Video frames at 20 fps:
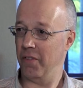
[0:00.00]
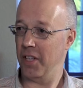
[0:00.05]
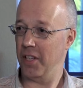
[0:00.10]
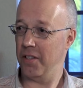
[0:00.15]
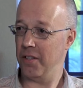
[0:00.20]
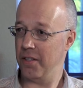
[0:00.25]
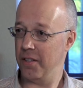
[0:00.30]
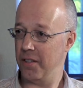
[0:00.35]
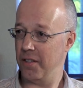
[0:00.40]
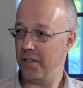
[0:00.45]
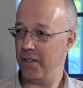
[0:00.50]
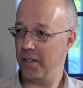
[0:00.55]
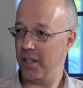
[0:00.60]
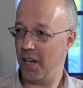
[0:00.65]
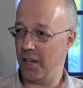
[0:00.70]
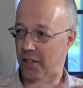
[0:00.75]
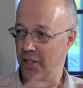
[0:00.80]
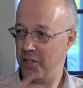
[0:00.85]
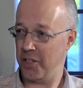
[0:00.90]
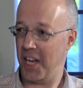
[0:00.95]
this
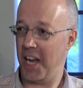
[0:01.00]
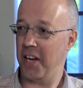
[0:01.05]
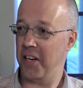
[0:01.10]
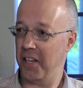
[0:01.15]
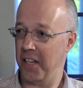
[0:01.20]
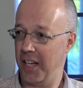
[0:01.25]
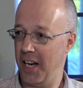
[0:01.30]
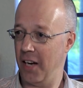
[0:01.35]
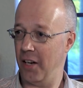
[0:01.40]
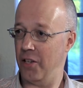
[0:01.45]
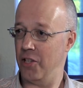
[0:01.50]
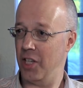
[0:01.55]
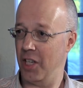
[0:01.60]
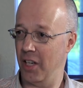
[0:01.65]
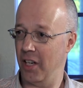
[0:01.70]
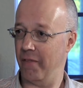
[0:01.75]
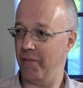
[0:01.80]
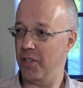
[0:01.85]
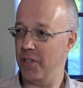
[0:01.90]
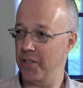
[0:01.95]
understanding, energy,
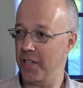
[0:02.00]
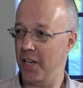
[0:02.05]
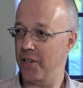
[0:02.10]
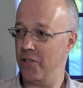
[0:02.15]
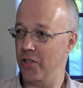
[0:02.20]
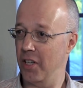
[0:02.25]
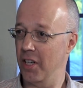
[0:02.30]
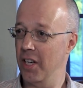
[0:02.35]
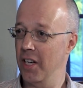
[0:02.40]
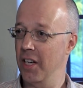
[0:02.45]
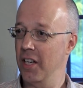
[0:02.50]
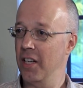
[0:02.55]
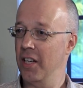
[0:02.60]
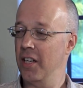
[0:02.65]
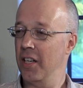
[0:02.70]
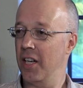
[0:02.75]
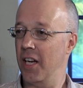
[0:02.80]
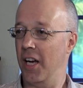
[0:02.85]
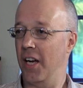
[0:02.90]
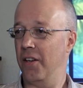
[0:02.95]
love, etc.
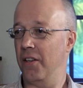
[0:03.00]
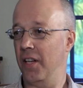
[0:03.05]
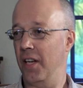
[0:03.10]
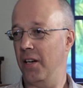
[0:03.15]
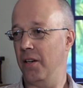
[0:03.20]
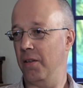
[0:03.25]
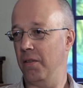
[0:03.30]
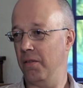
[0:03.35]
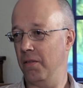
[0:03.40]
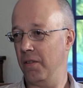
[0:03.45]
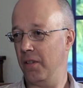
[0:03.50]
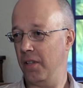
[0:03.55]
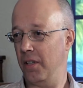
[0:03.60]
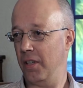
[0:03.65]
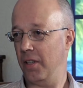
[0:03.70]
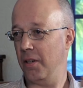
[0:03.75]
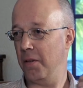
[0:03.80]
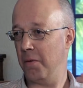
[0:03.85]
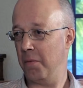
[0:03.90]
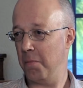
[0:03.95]
And then
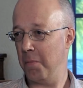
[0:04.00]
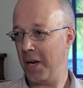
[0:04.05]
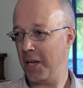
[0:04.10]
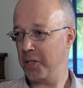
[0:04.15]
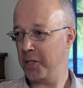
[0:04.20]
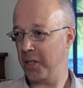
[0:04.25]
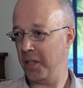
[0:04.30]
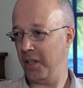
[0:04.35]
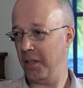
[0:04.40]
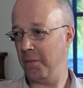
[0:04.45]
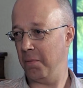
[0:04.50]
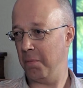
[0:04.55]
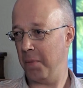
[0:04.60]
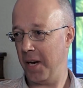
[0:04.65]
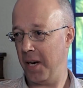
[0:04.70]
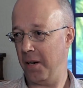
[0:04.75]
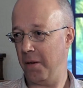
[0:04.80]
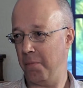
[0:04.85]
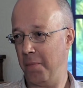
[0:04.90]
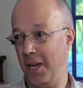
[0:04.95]
masculine
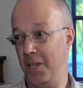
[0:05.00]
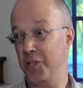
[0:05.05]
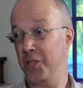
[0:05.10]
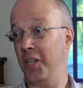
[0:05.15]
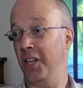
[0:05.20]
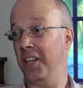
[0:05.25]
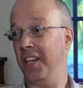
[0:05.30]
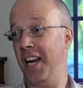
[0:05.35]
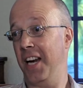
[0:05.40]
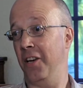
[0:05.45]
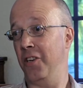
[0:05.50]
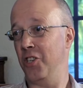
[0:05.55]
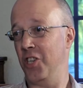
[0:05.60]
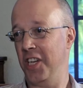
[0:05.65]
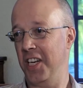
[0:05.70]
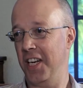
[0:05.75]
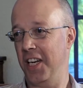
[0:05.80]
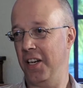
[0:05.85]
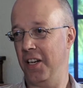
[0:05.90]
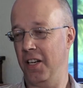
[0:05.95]

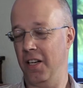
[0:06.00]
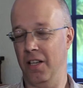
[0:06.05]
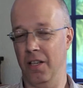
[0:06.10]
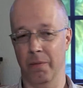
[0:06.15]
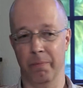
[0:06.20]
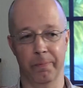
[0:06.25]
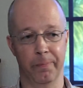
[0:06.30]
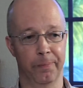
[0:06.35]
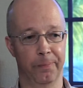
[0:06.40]
energy in a